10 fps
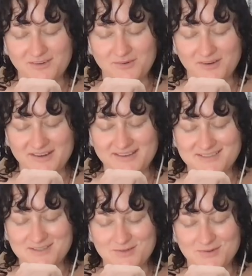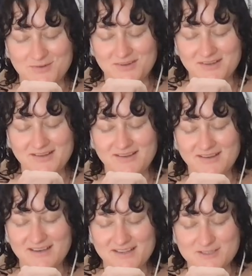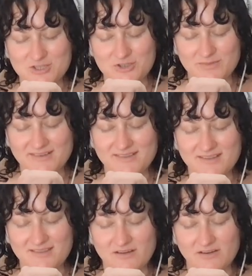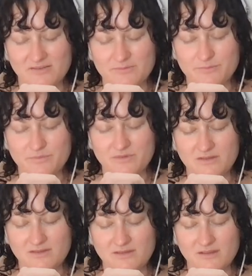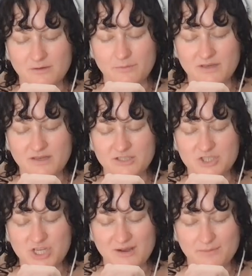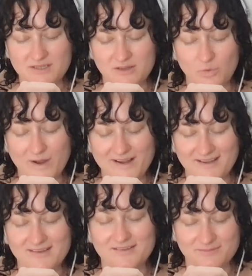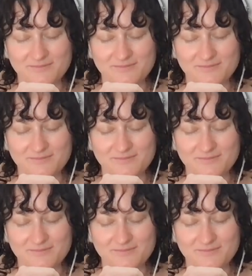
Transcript: or into an instrument. They're being shaped in the waiting.